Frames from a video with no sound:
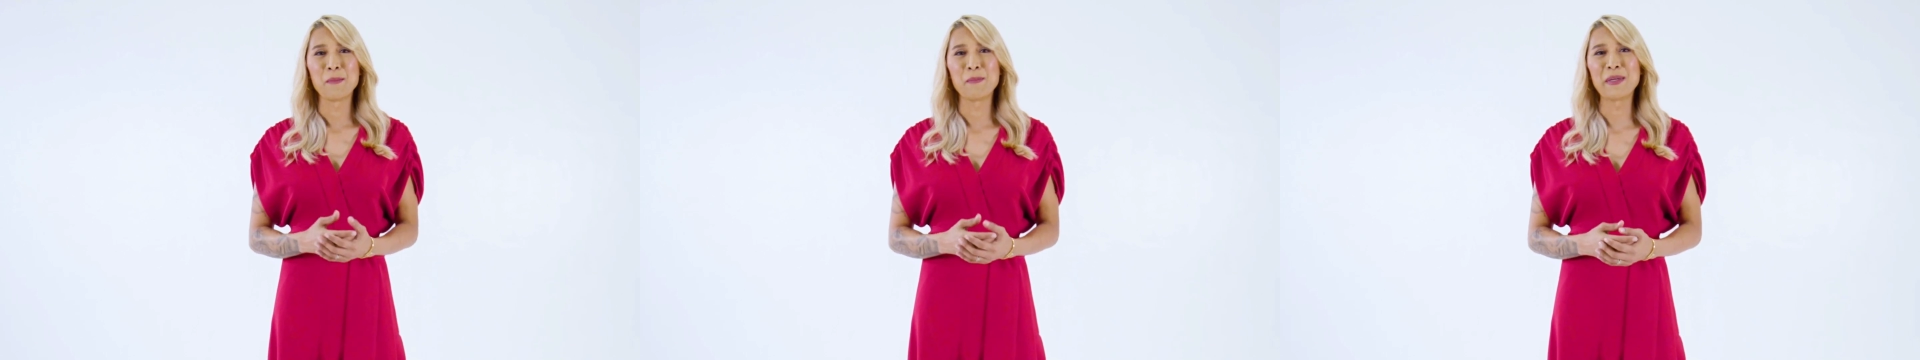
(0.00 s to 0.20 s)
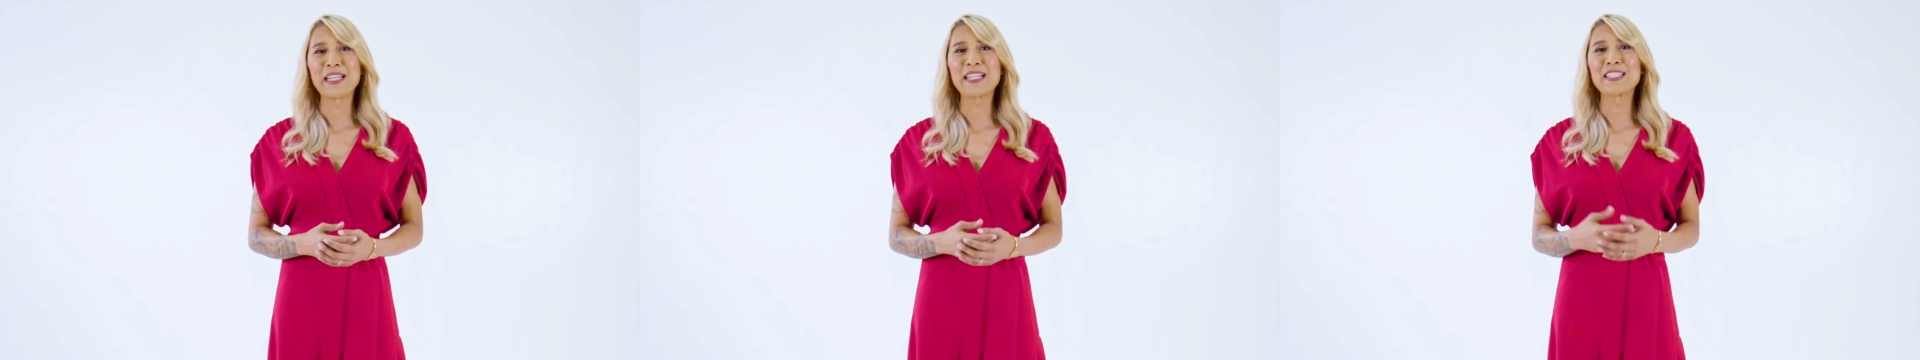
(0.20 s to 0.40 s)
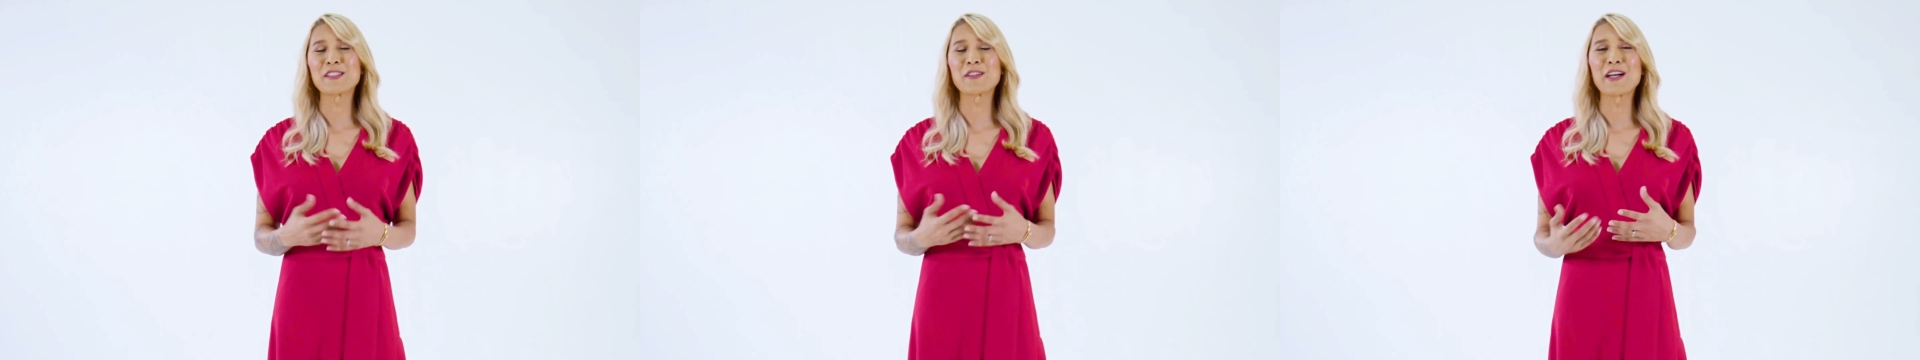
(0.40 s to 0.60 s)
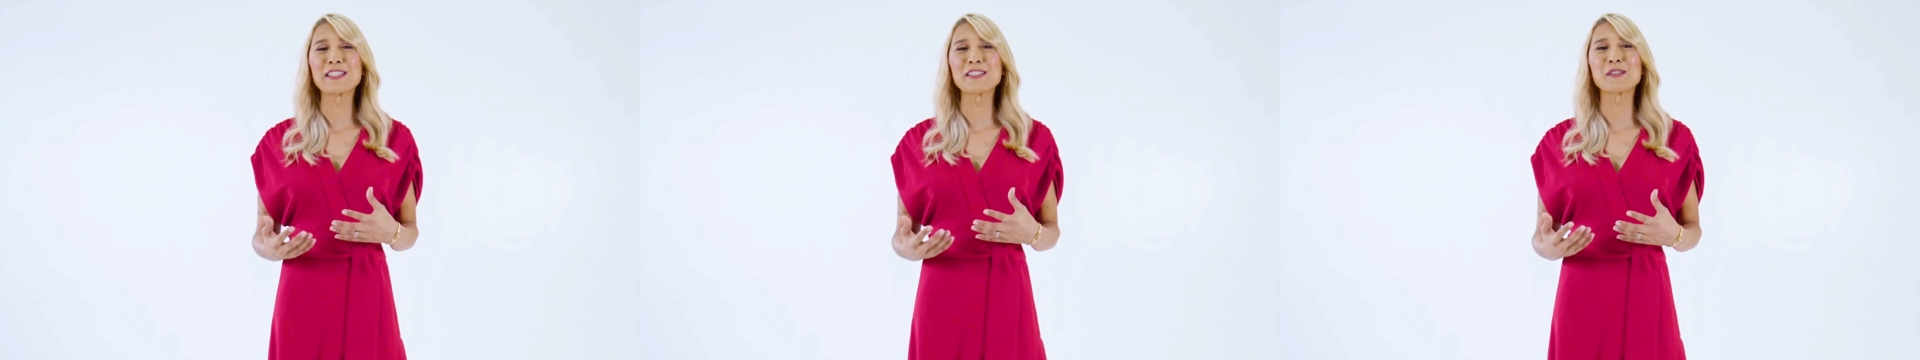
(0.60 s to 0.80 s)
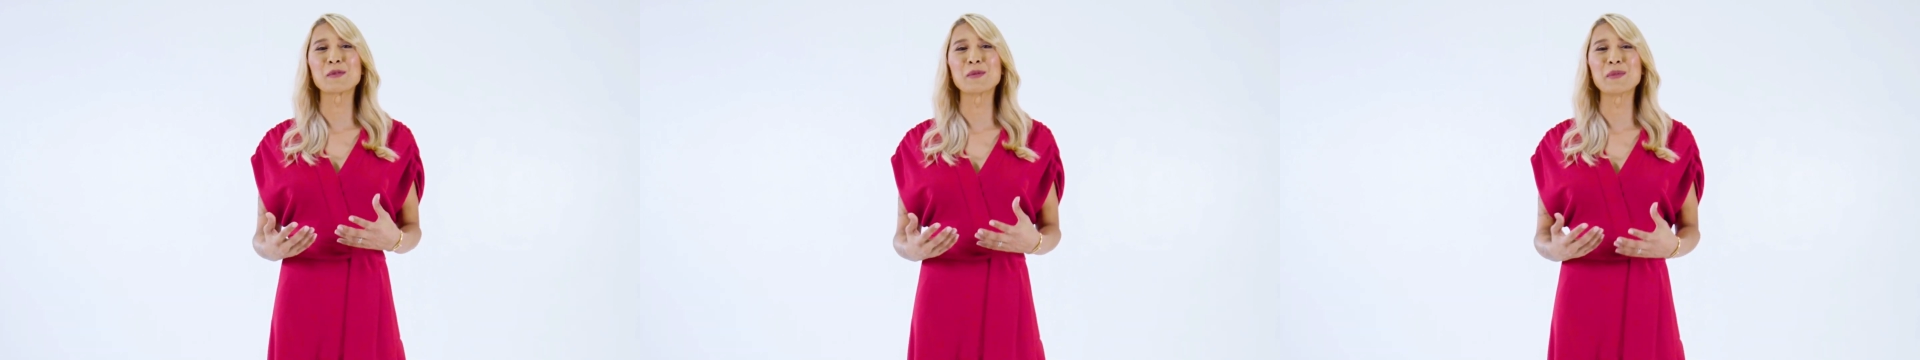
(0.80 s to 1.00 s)
Being a
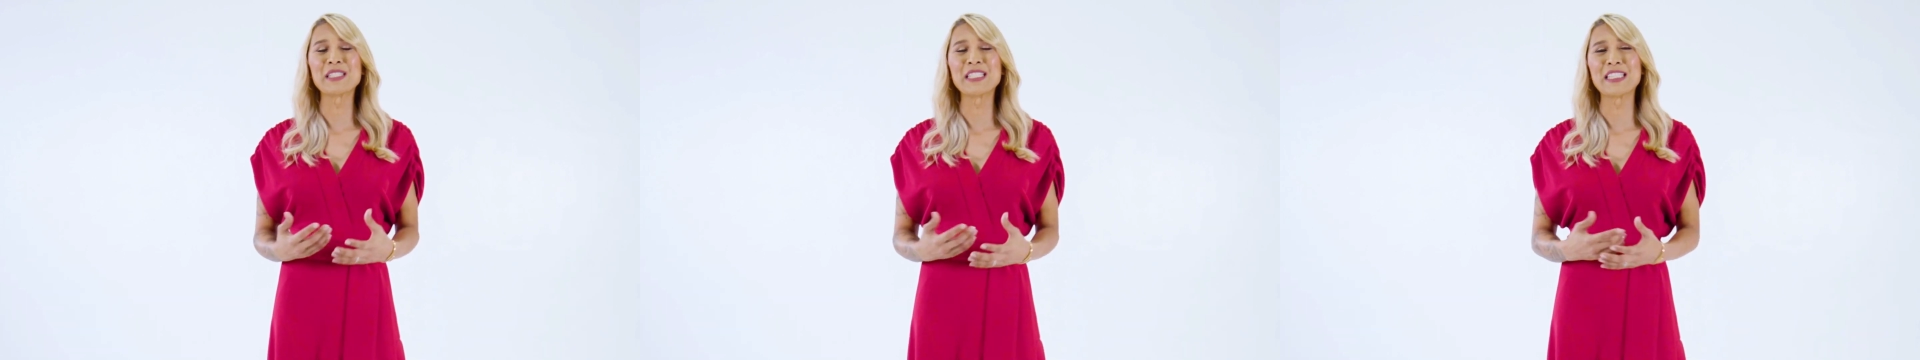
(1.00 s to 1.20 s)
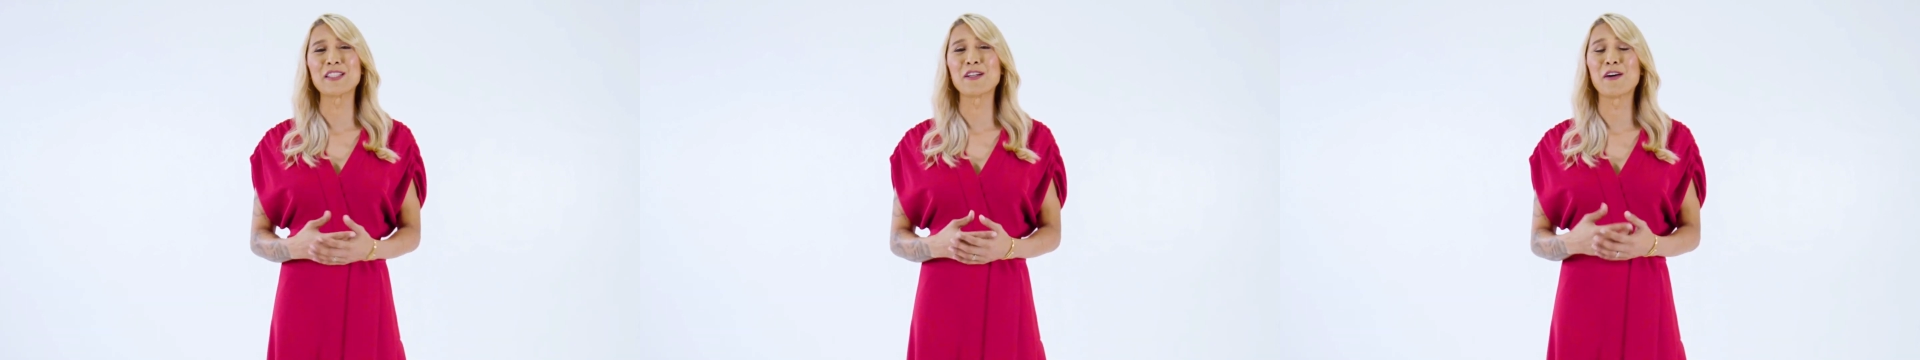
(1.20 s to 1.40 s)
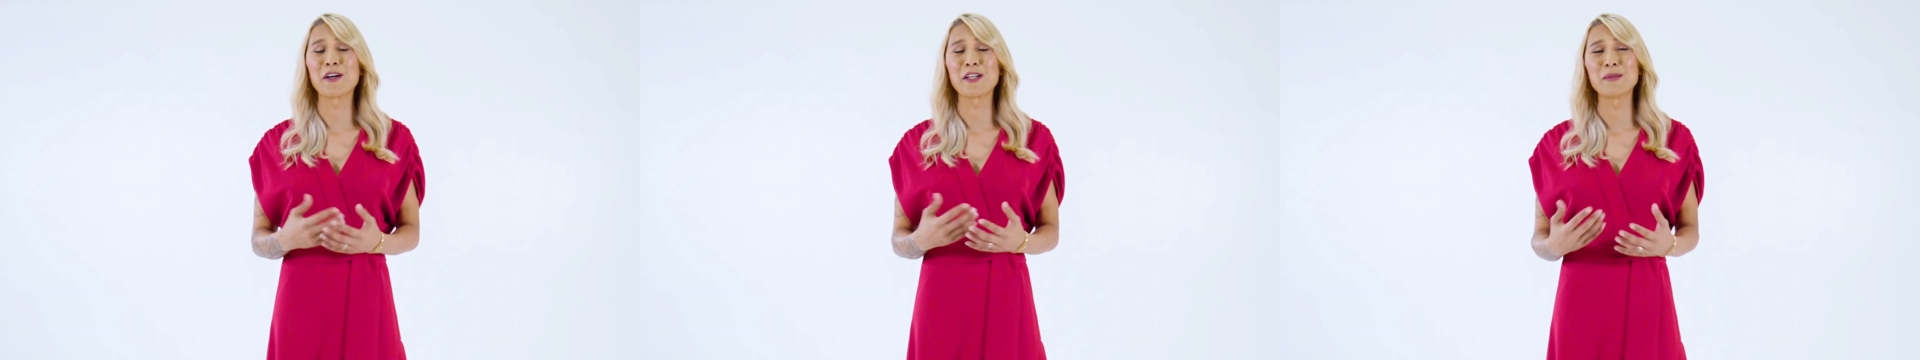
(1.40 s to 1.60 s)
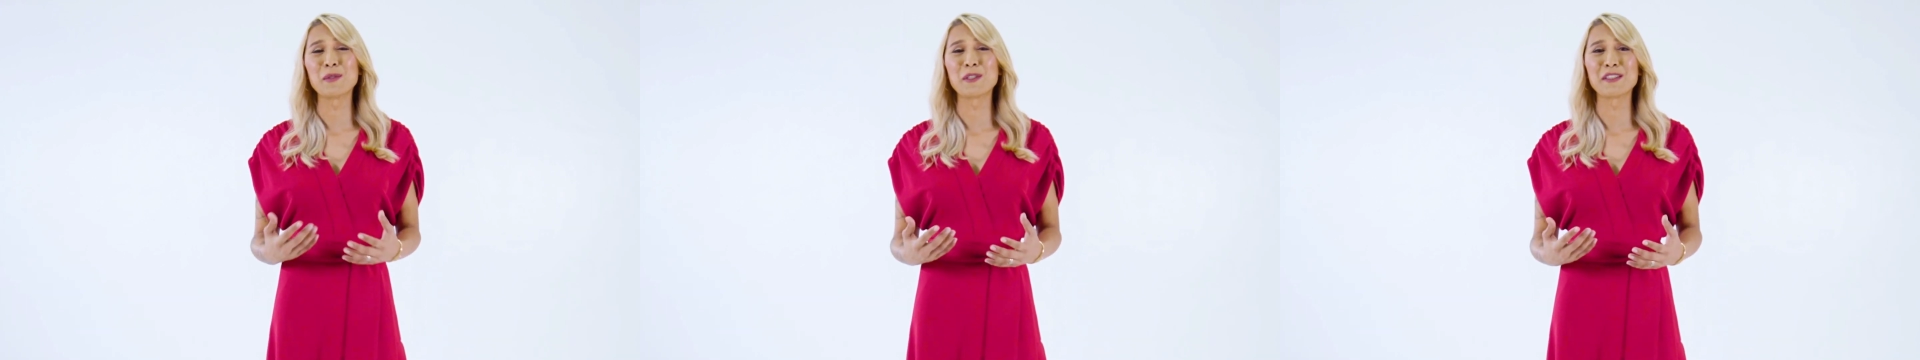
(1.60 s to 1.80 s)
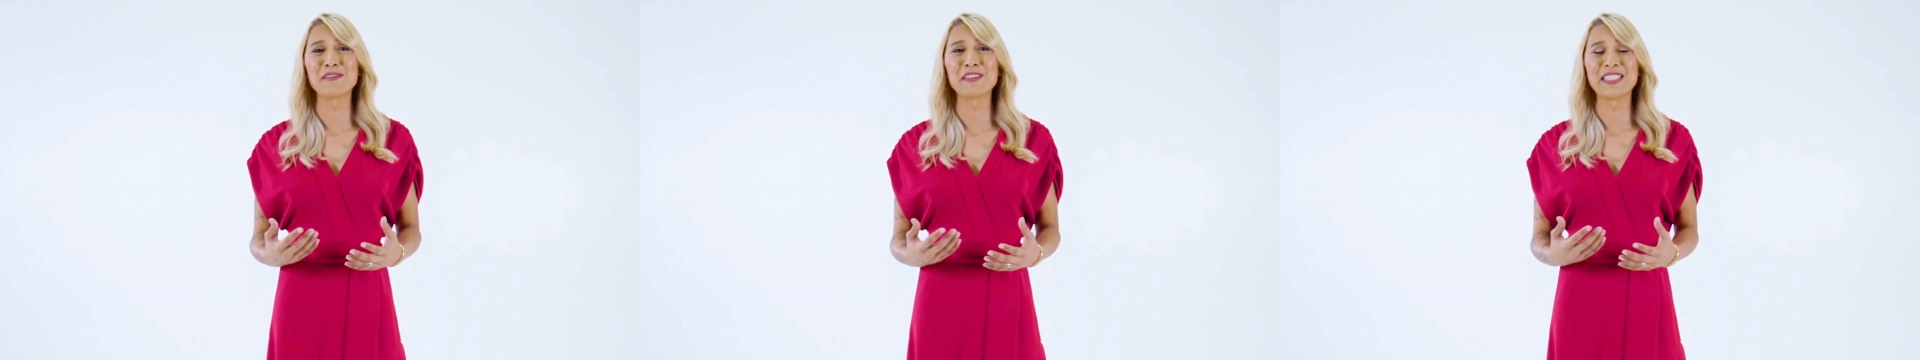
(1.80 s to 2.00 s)
trans woman in the
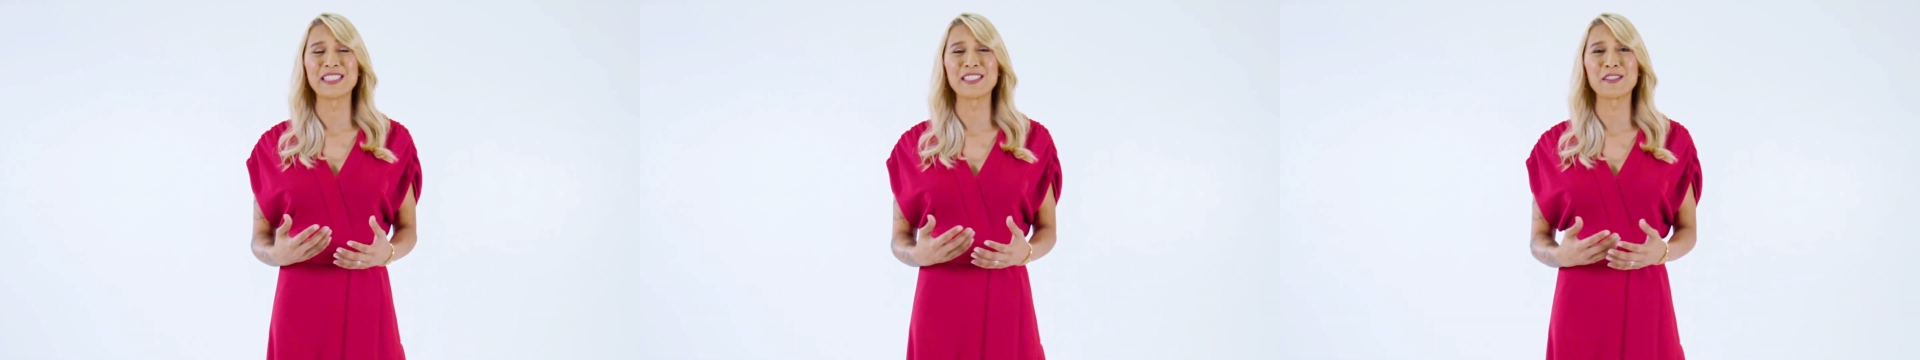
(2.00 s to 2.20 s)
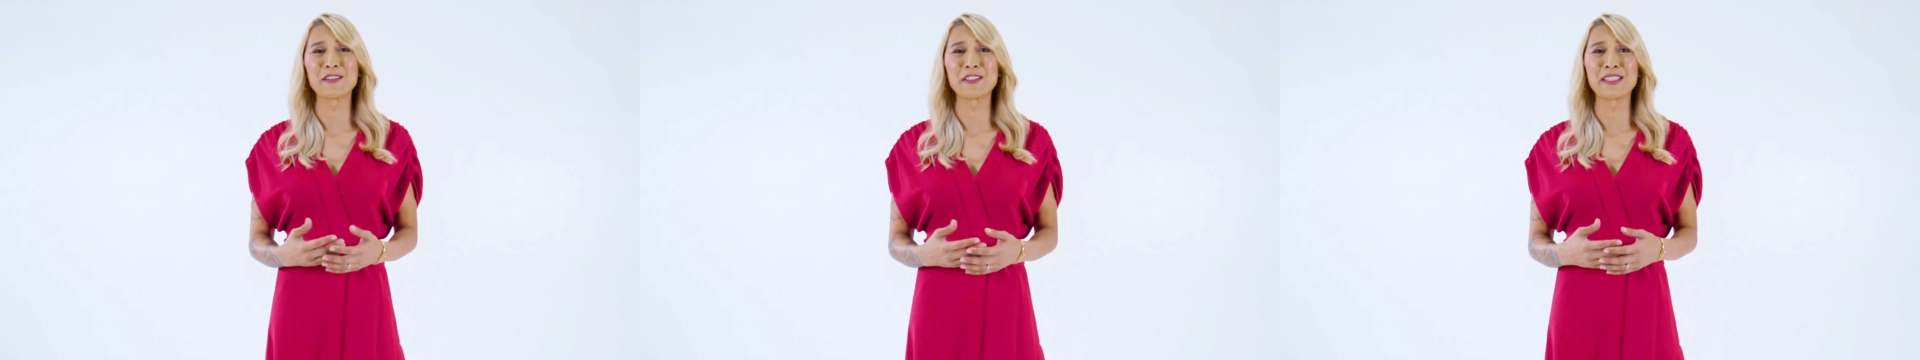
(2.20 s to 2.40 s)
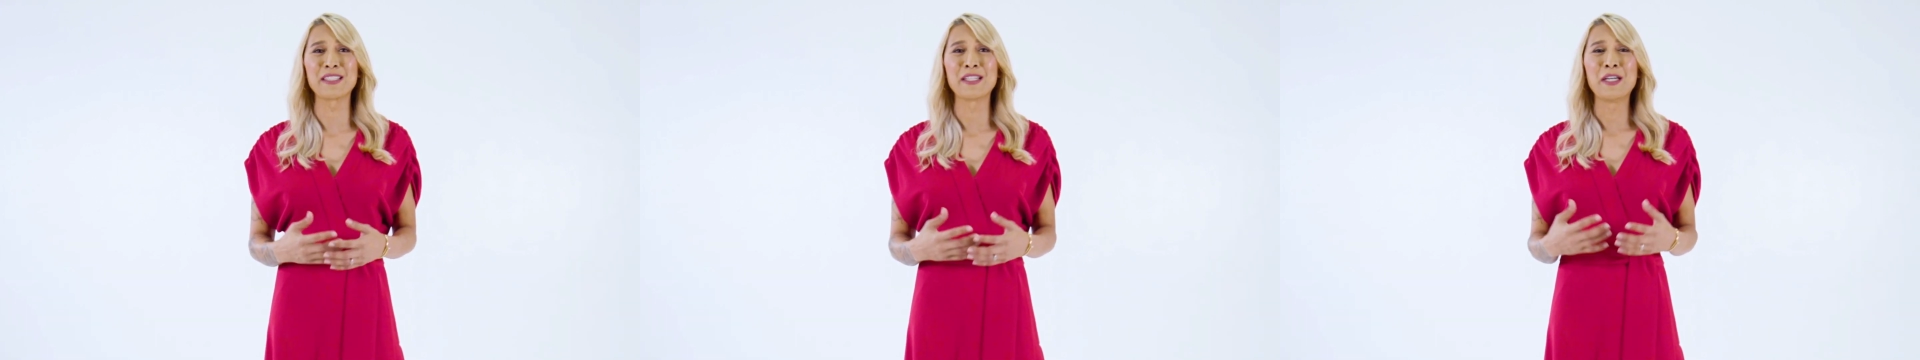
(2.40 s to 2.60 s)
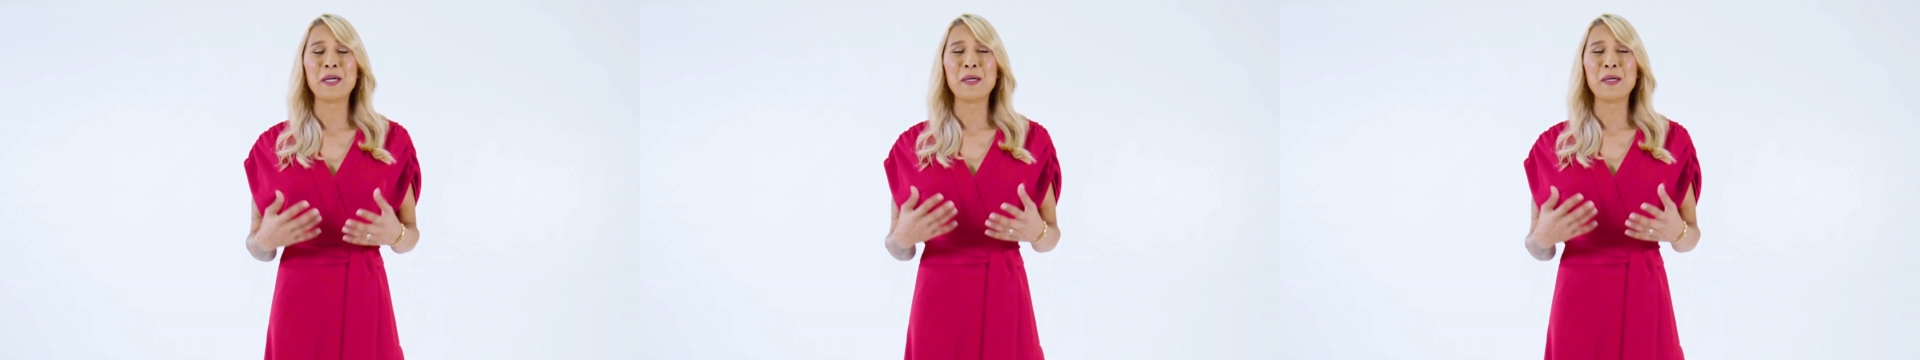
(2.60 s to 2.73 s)
automotive industry